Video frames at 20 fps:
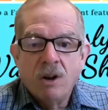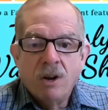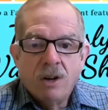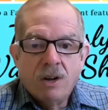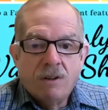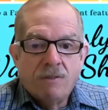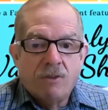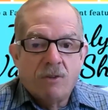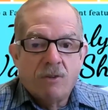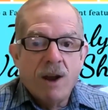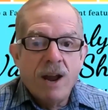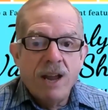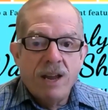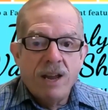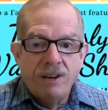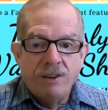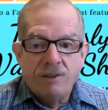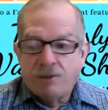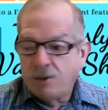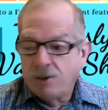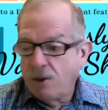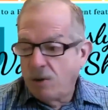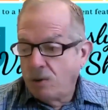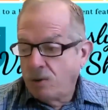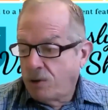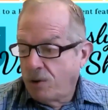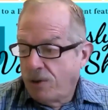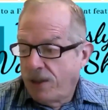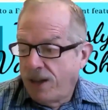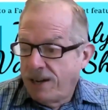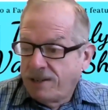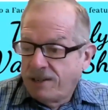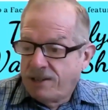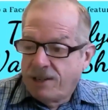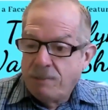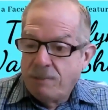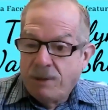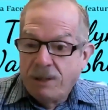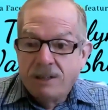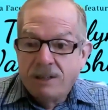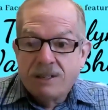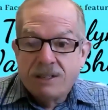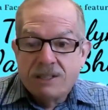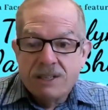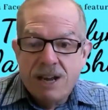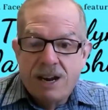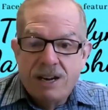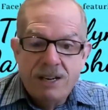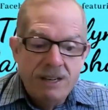learn how to protect ourselves as we're